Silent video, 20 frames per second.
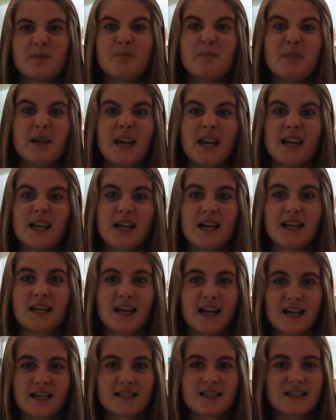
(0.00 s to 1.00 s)
big, I
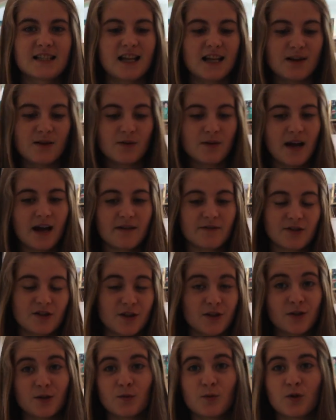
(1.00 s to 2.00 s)
guess. I don't have
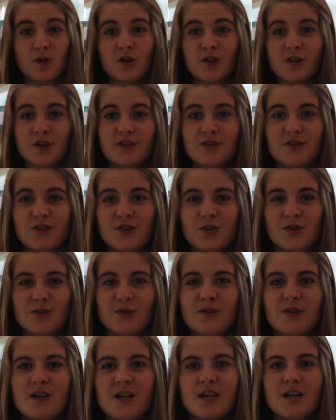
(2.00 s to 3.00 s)
another word
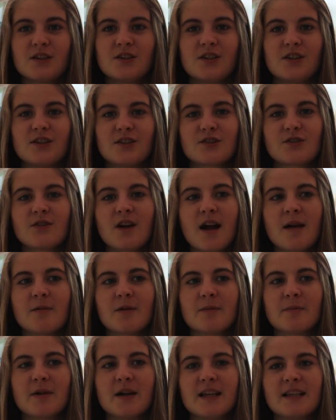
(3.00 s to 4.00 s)
to describe
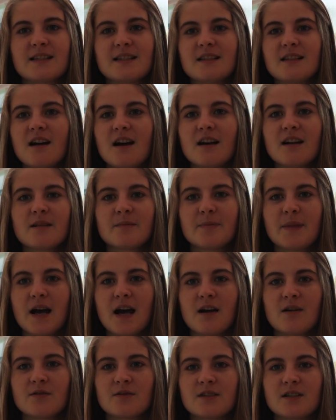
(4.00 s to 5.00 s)
it, but it's not
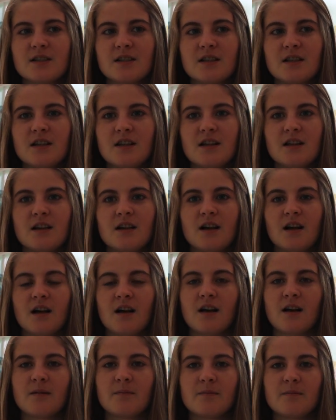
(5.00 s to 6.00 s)
about
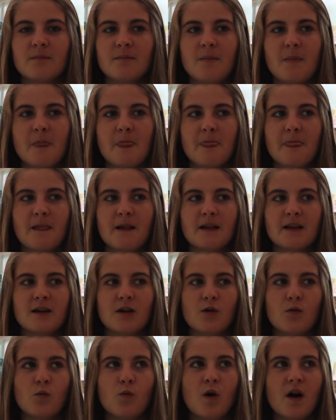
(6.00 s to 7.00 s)

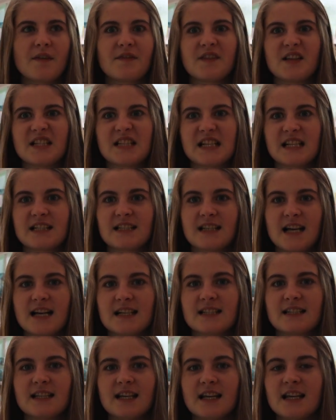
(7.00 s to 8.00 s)
what the
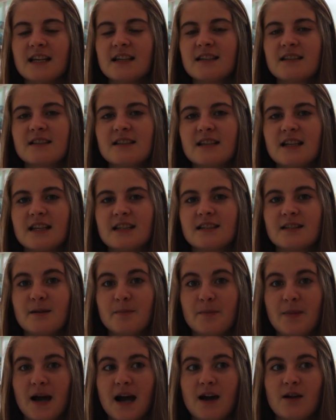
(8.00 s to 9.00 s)
success is. It's
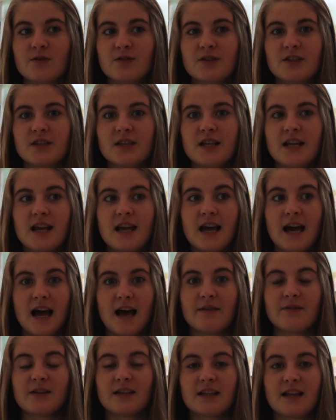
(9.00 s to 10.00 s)
about
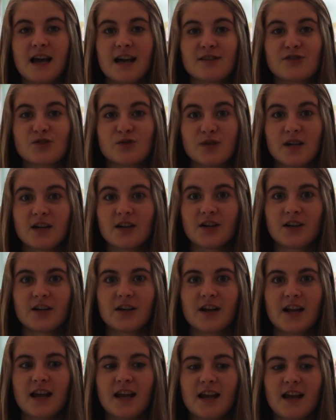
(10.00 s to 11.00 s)
having that
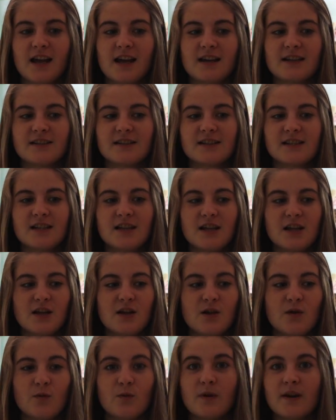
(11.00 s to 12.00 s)
trigger, and
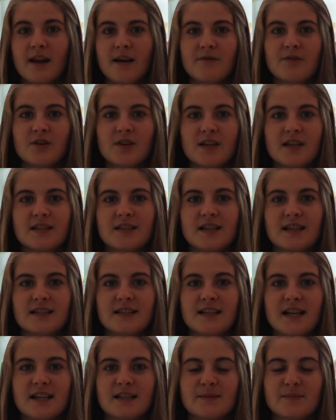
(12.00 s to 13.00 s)
whatever the
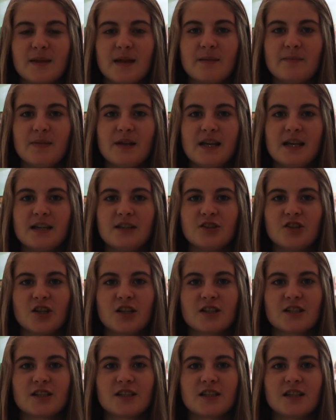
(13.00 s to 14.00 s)
success may be,
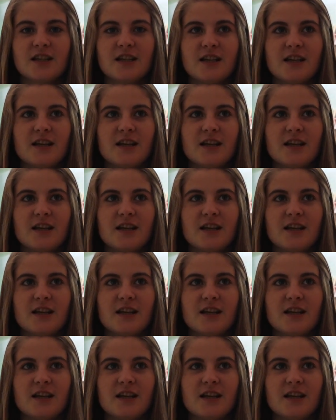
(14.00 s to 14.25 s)
just